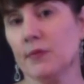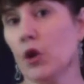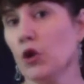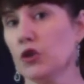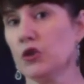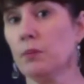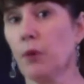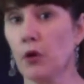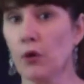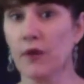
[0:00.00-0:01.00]
Could you
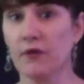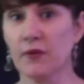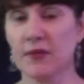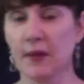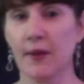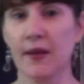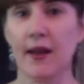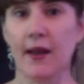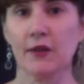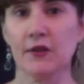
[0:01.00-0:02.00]
borrow it from somebody
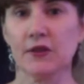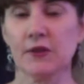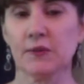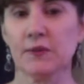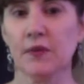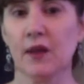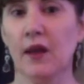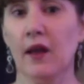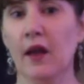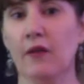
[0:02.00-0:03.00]
else?
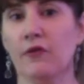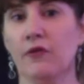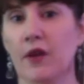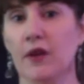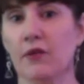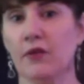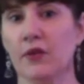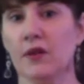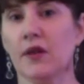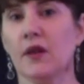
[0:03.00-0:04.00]
And
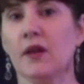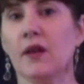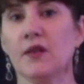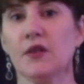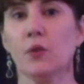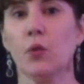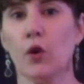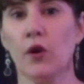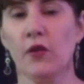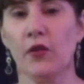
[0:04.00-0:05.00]
fifth, is it
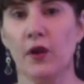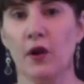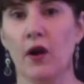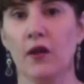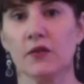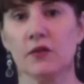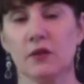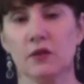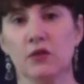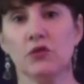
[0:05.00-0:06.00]
worth the cost
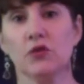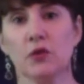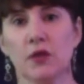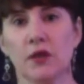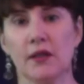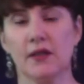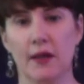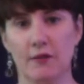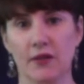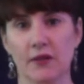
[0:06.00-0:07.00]
to store it
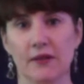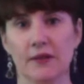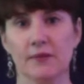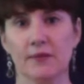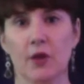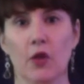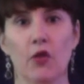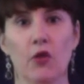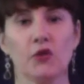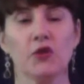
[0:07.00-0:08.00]
indefinitely?
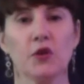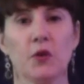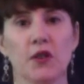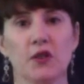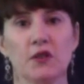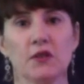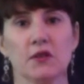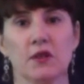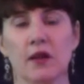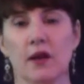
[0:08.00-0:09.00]
Those are the
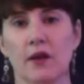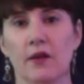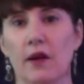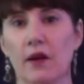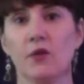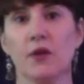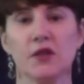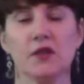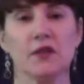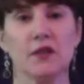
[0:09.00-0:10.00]
questions, the hard
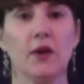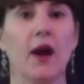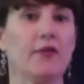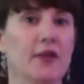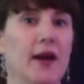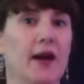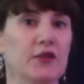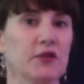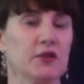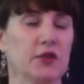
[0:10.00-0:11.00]
questions that you have to
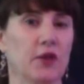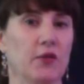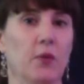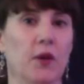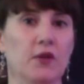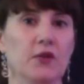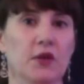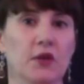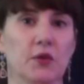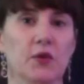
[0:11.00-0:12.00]
ask yourself when you
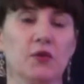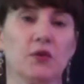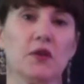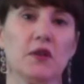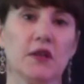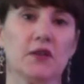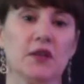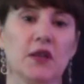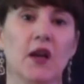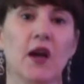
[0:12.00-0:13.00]
start going through the
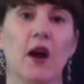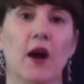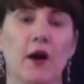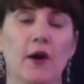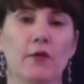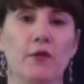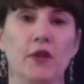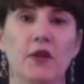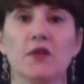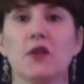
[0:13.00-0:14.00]
list of
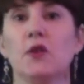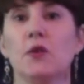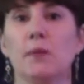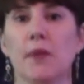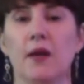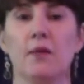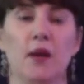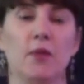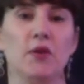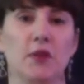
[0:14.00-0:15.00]
things that you might
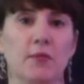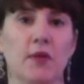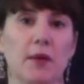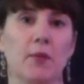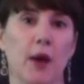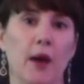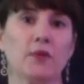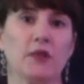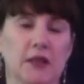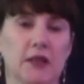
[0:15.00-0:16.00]
maybe someday
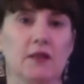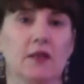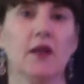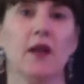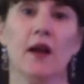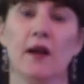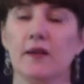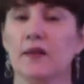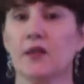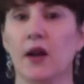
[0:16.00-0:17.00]
perhaps need,
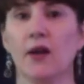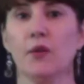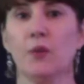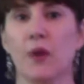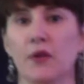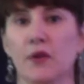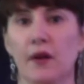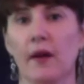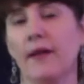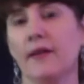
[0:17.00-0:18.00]
and decide whether or
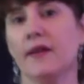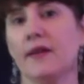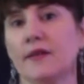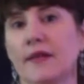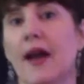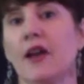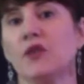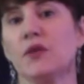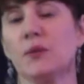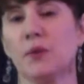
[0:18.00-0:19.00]
not it is
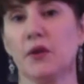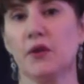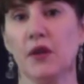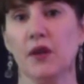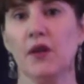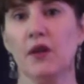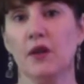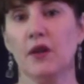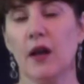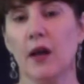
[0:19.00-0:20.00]
actually worth
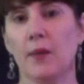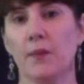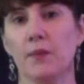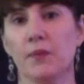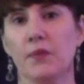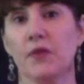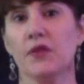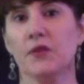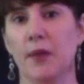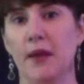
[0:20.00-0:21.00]
the
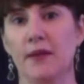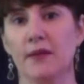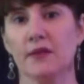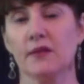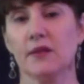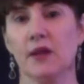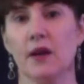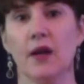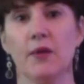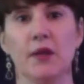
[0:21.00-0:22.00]
space, the
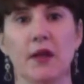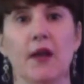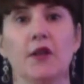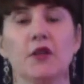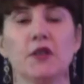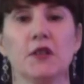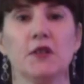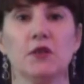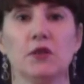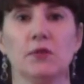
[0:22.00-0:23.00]
time, the energy
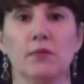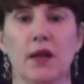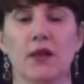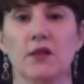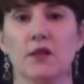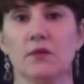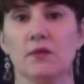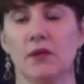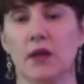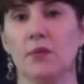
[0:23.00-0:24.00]
to manage it,
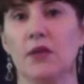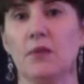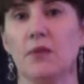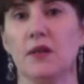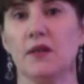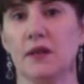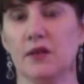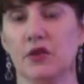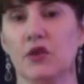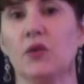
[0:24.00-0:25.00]
upkeep it,
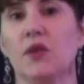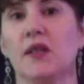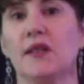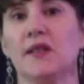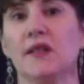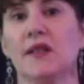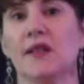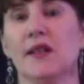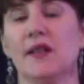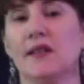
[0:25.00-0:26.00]
and store it
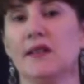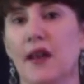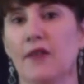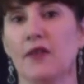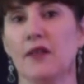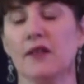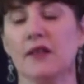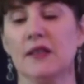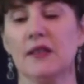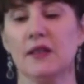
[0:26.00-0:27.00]

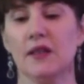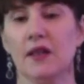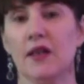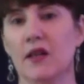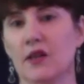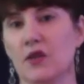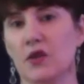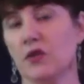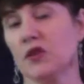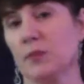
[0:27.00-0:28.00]
indefinitely in
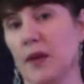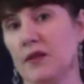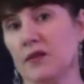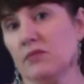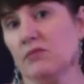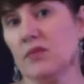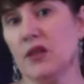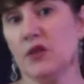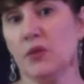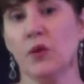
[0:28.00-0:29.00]
your space.
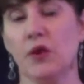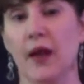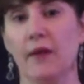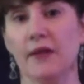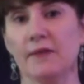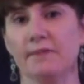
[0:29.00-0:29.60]
Is it worth having?